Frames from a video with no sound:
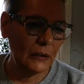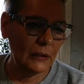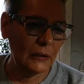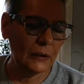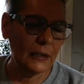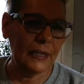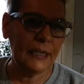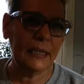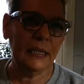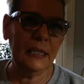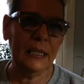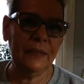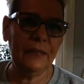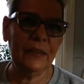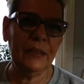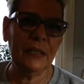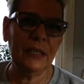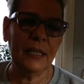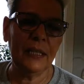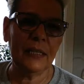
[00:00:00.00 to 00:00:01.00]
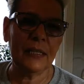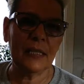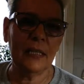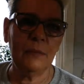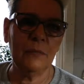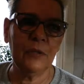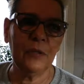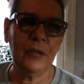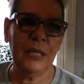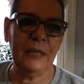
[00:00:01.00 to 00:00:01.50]
Like, even like
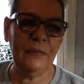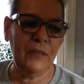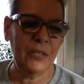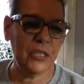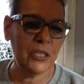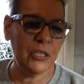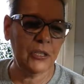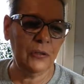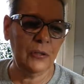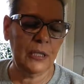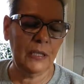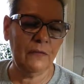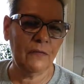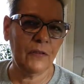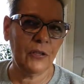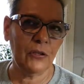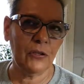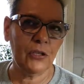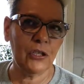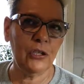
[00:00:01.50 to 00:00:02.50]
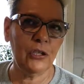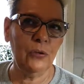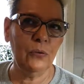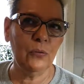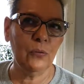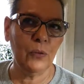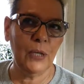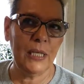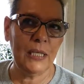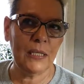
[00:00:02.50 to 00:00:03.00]
some gravies, too, if they're too
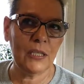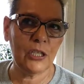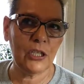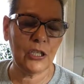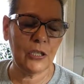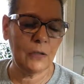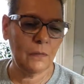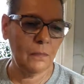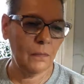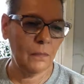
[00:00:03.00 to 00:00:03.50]
rich.